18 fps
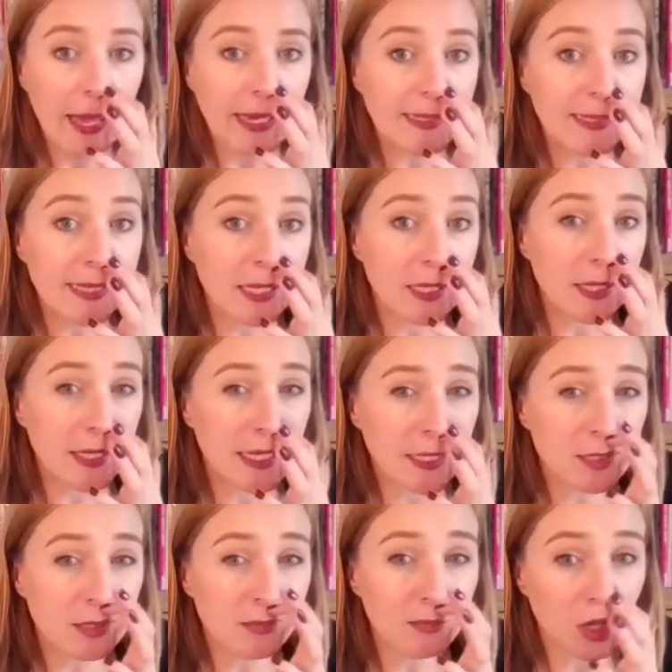and say you
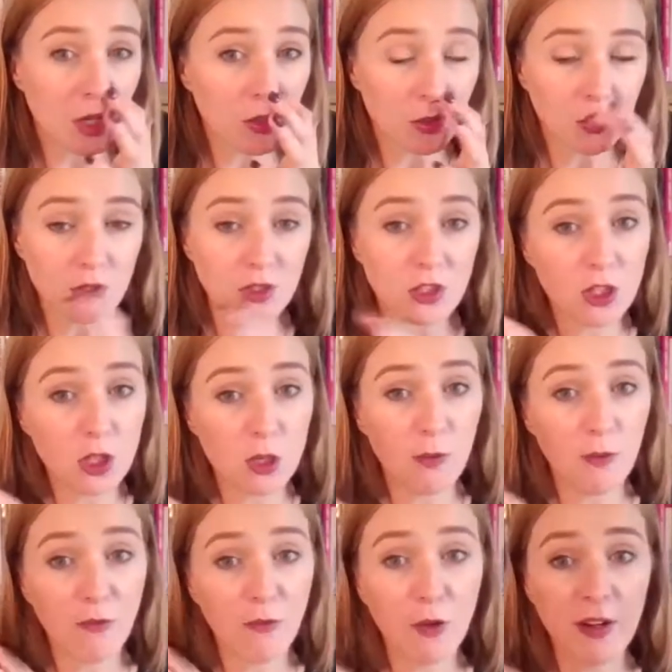need some models to do
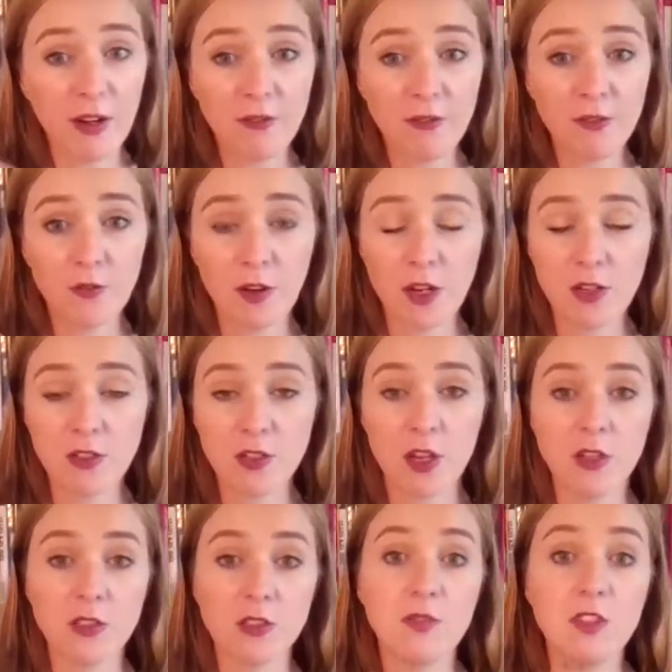before and after
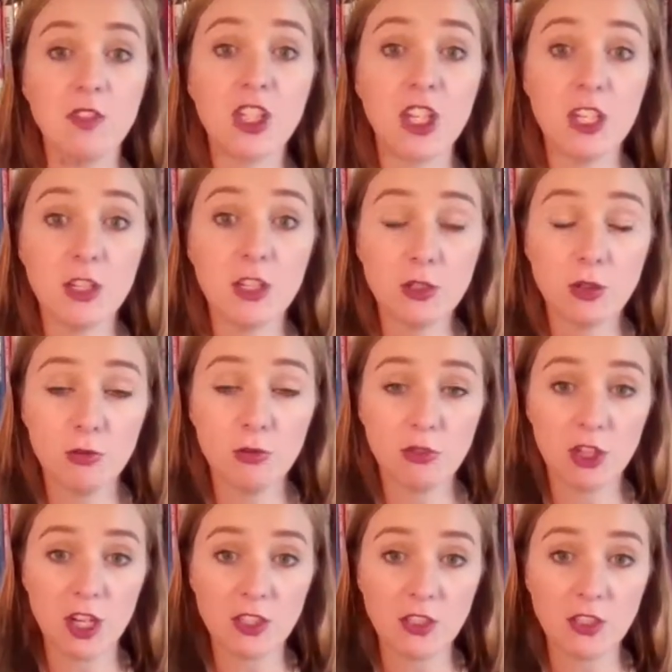photos of the Genius Ultra.